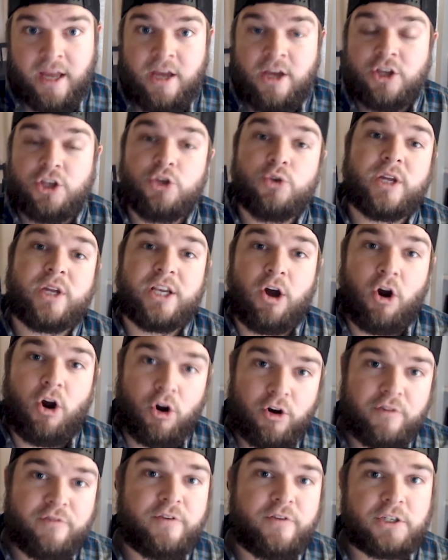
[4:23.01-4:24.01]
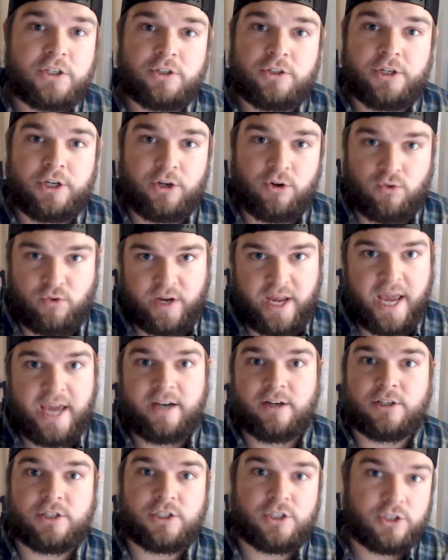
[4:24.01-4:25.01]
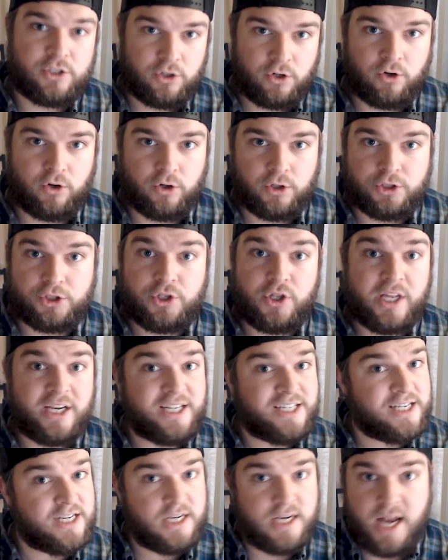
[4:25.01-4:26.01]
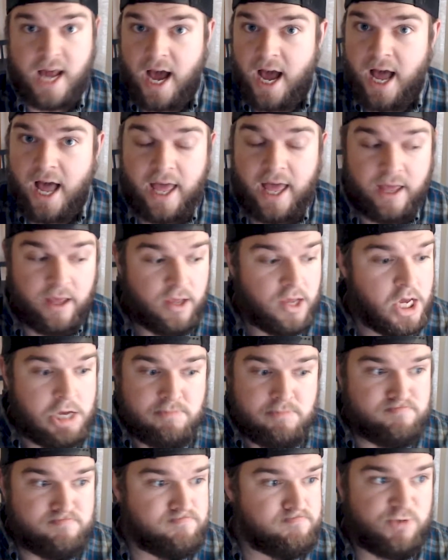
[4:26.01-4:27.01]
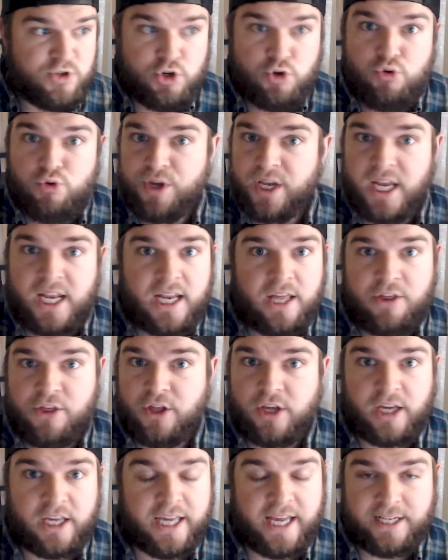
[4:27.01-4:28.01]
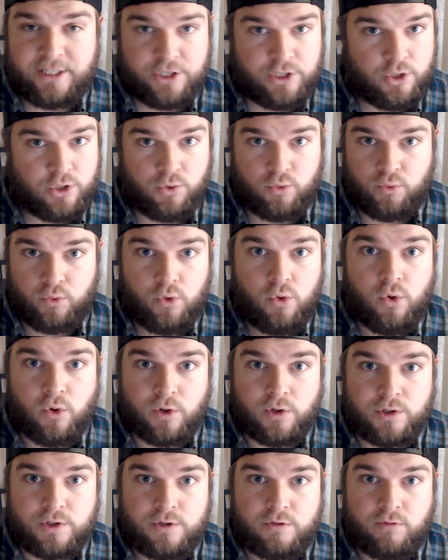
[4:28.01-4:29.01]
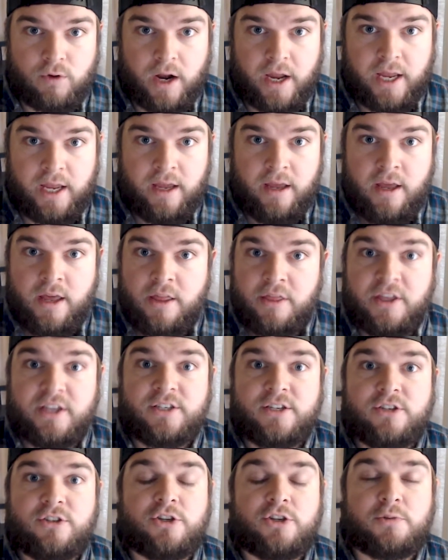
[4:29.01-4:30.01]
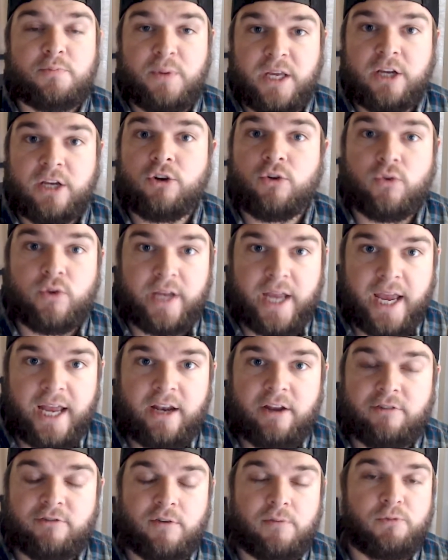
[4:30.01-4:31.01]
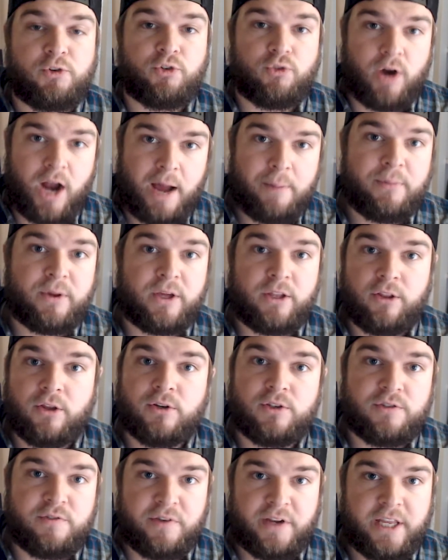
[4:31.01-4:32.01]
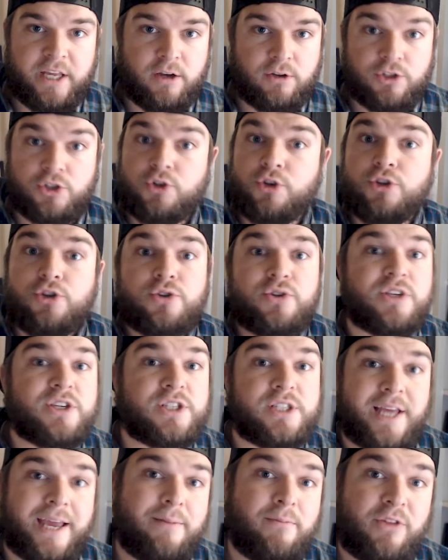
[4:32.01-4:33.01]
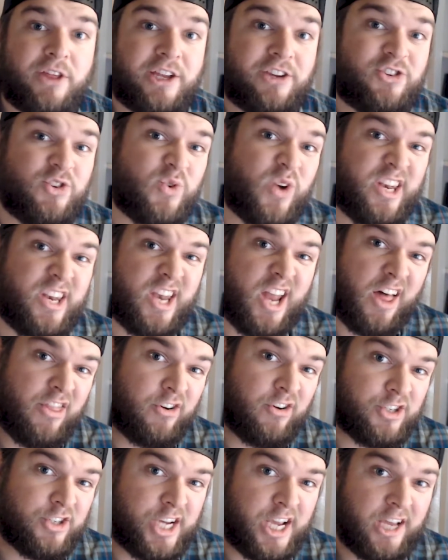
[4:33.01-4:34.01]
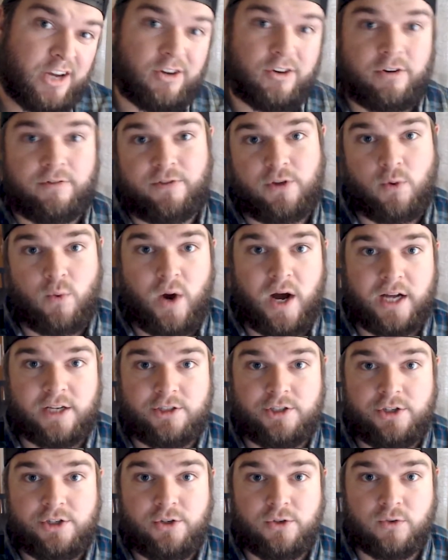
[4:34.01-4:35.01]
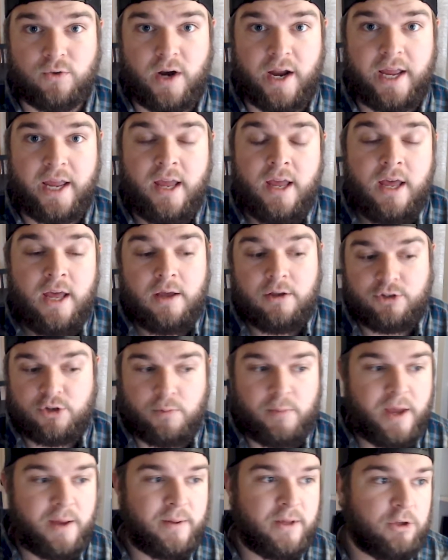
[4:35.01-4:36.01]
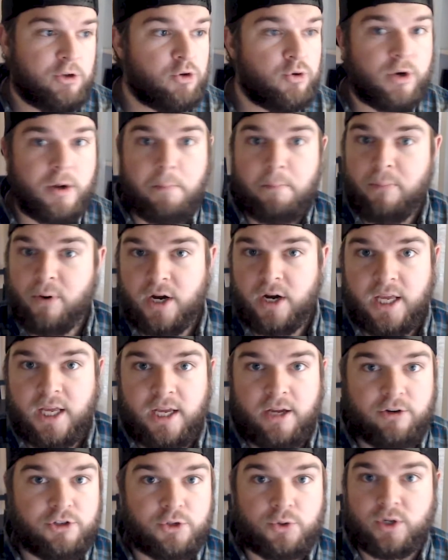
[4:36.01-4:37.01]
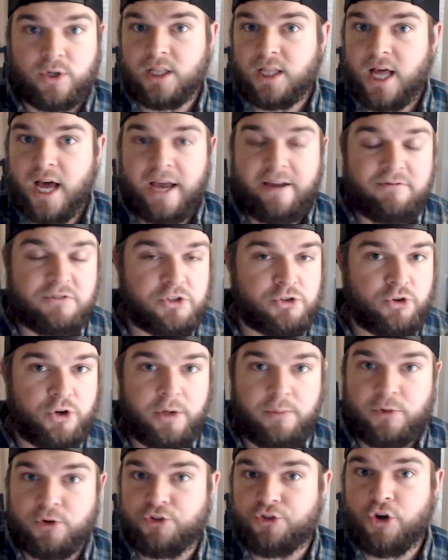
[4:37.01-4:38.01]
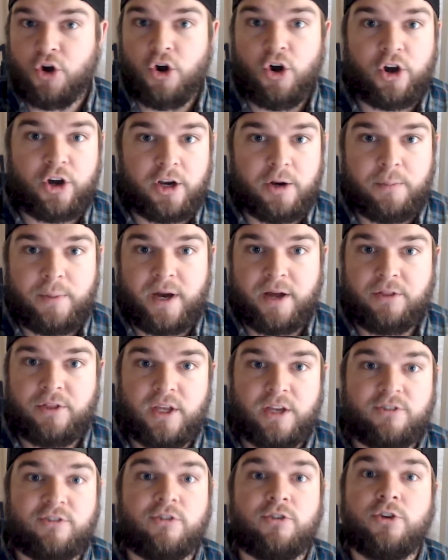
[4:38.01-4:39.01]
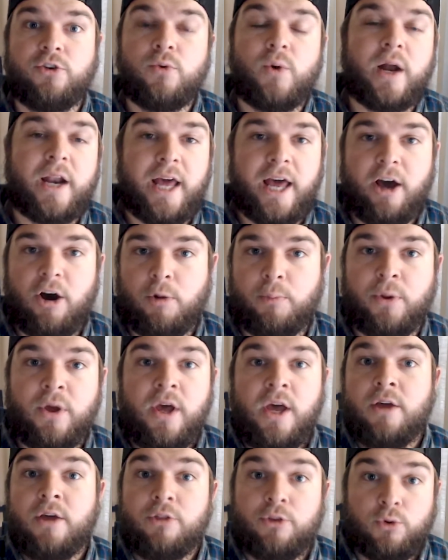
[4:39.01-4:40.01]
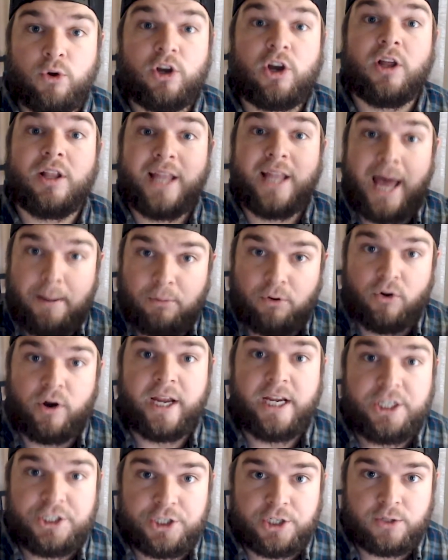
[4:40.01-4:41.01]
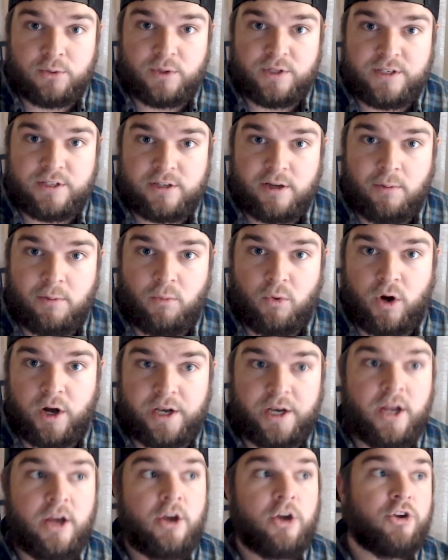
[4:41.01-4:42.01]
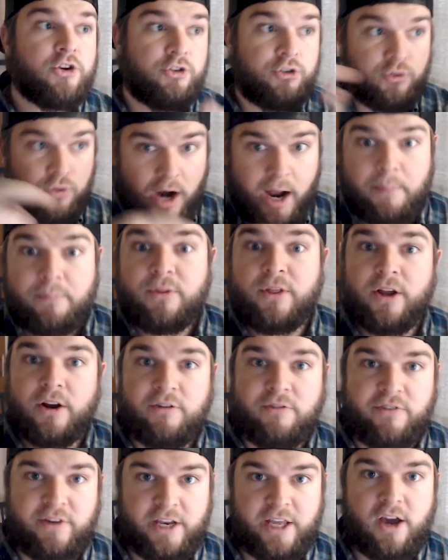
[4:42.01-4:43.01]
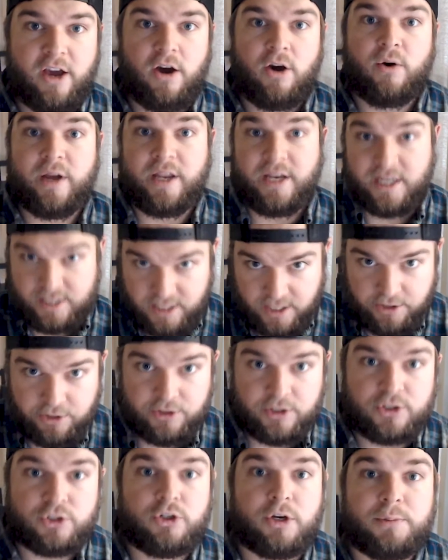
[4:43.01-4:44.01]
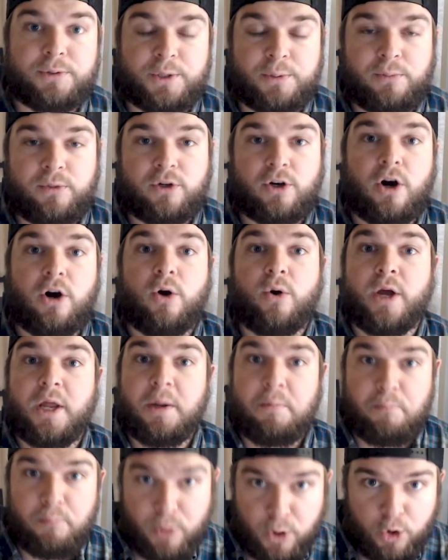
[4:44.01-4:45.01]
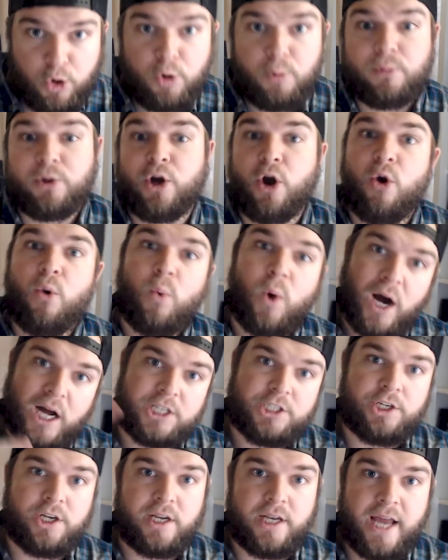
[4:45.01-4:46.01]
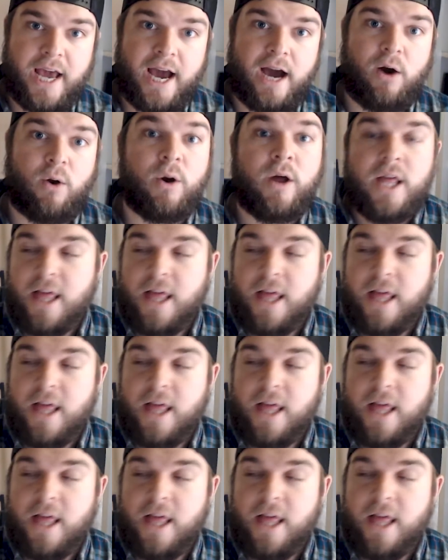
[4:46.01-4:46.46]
You can artificially create a surge that is not doing anything against the rules, right? This is just being creative. I'm dropping those videos. You can do the same thing to another channel if you want to, right? So maybe you and a buddy are doing a live stream, you're talking about this, and you want to help through a collaboration with someone, drop their video, and it's in your description below, and boom, go watch it now.